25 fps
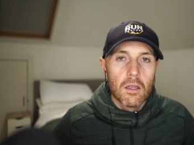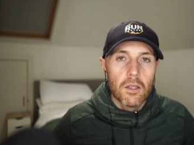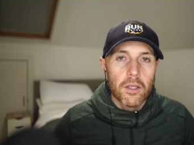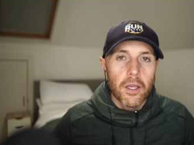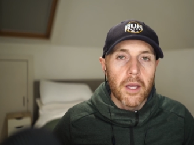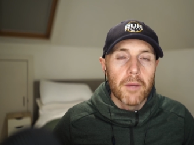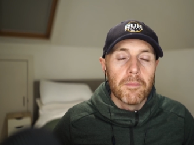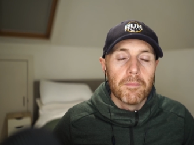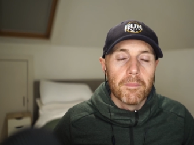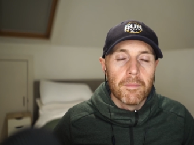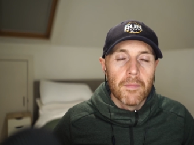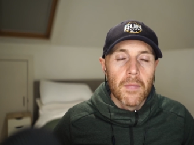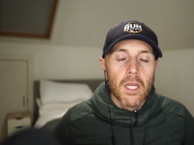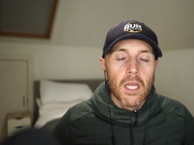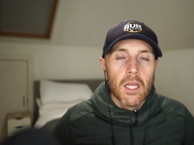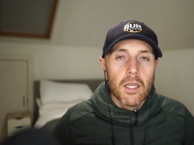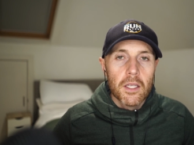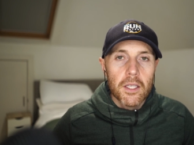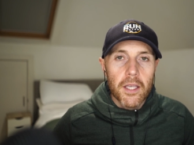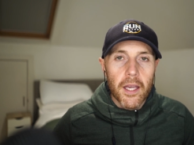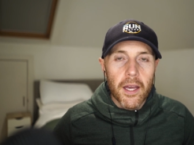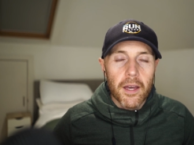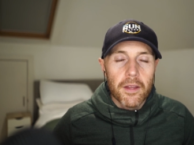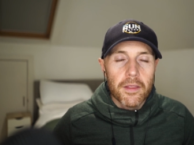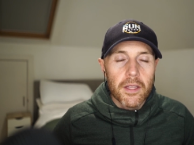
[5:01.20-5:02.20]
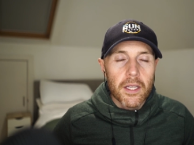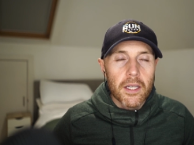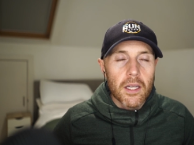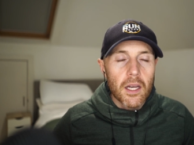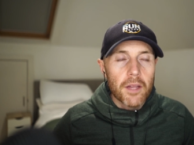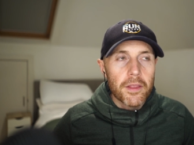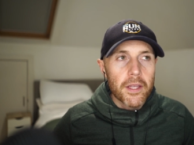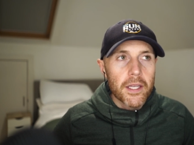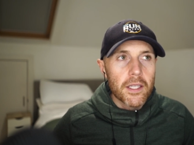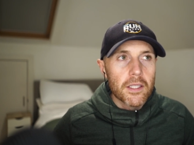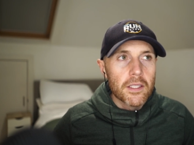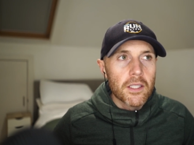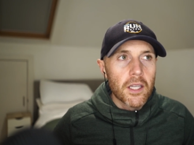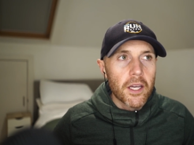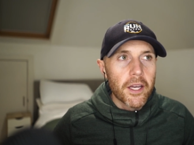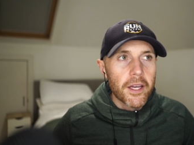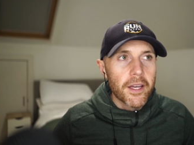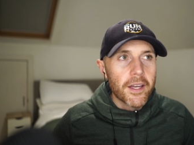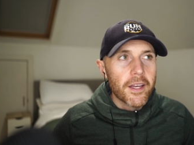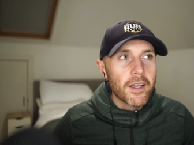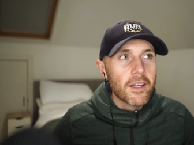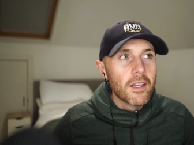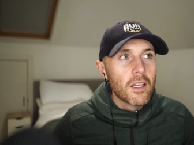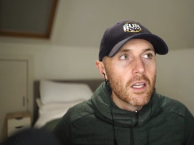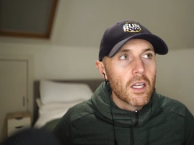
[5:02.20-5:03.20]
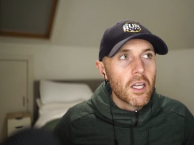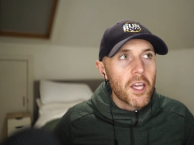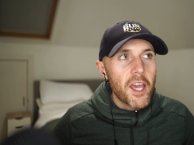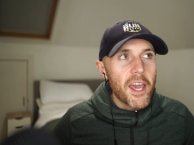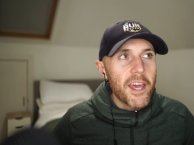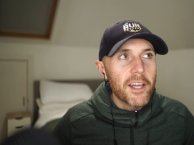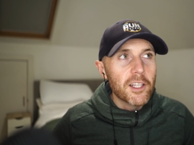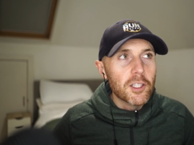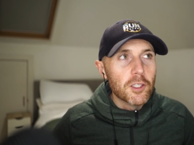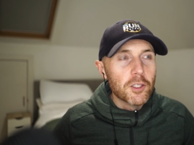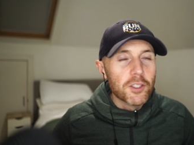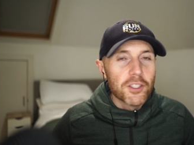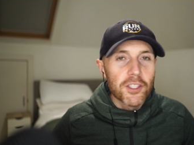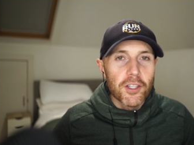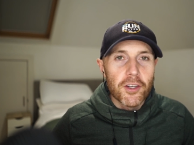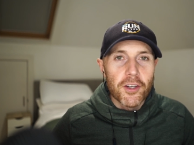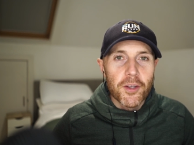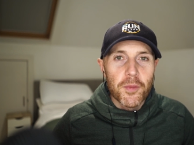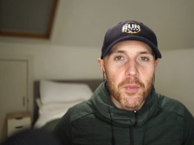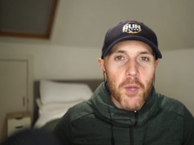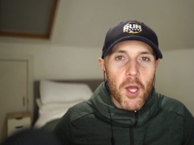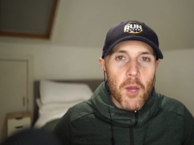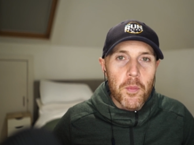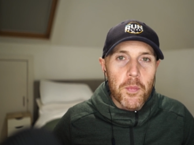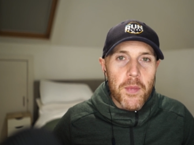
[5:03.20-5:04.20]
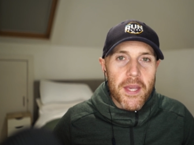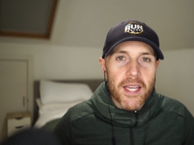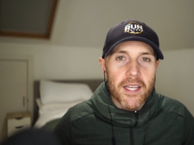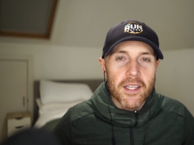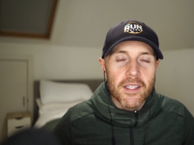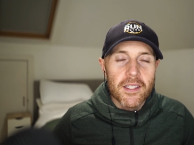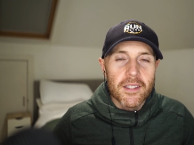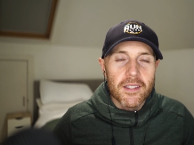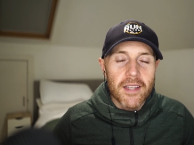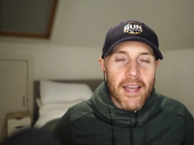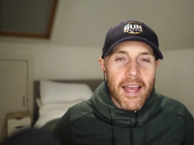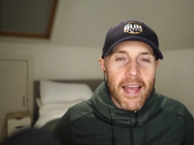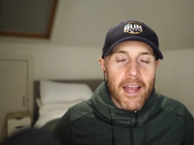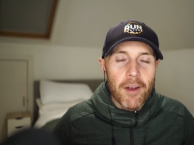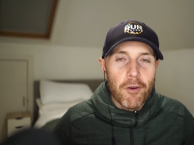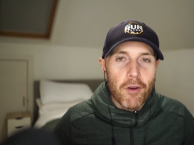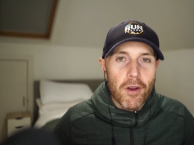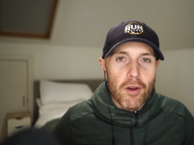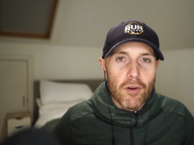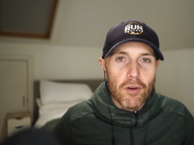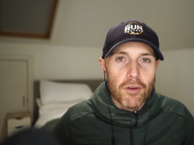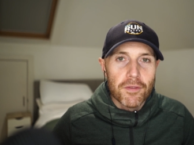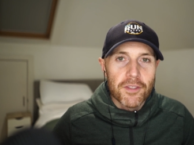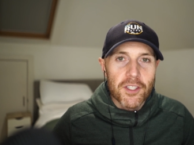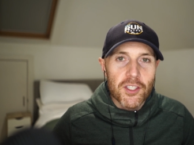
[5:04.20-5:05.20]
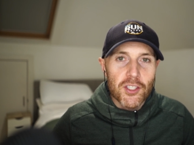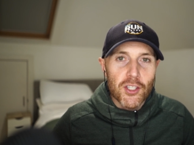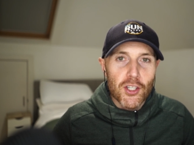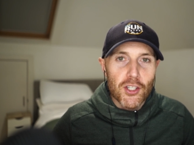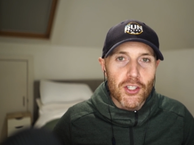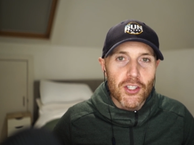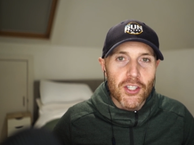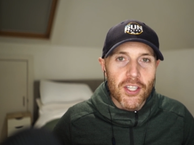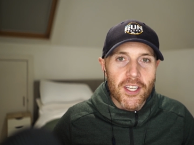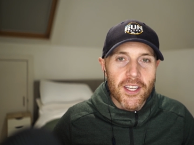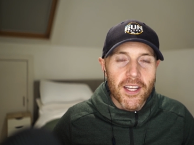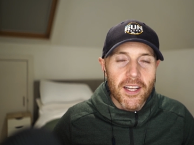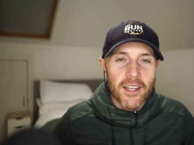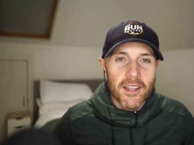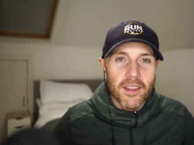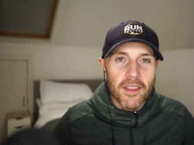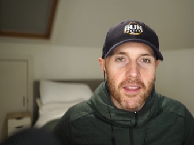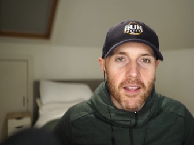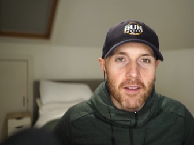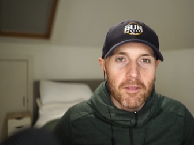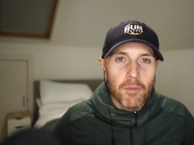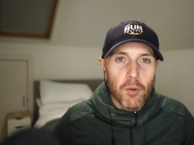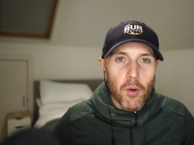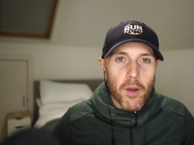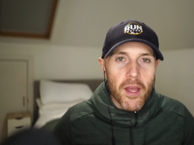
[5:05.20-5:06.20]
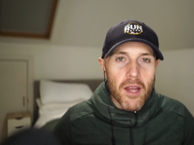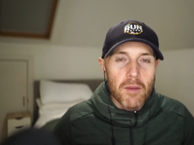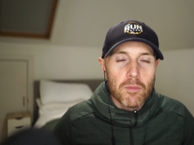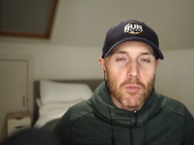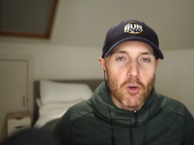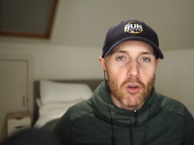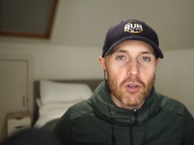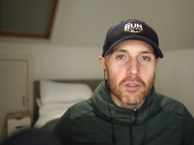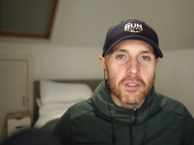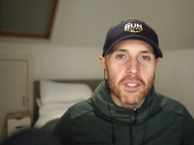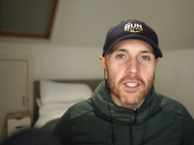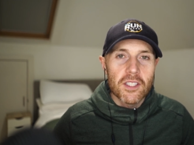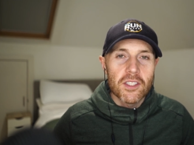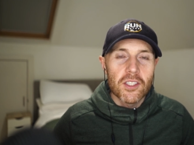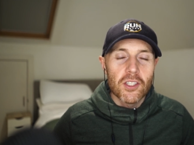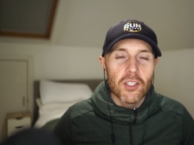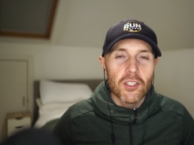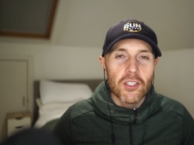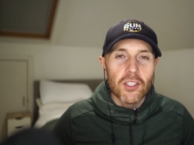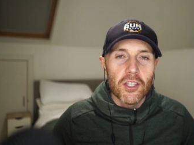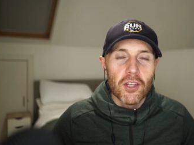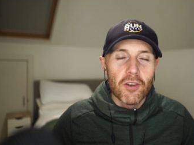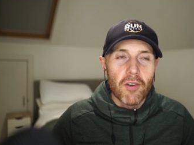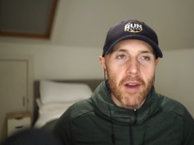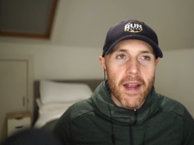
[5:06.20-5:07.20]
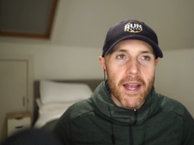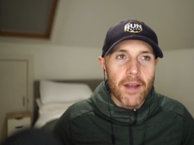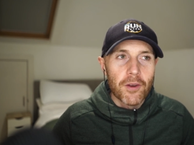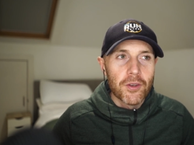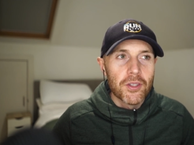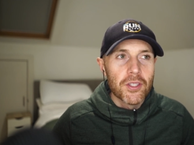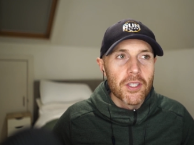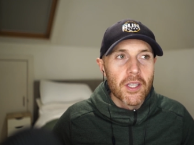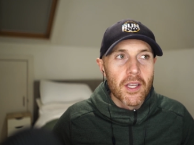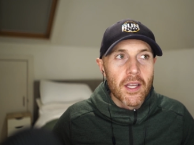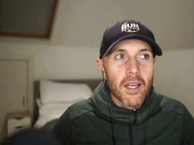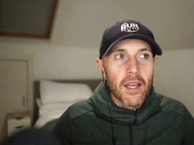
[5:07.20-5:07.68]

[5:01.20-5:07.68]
Yeah. Yeah, I think hills are a big area of discussion. I've probably had more discussion around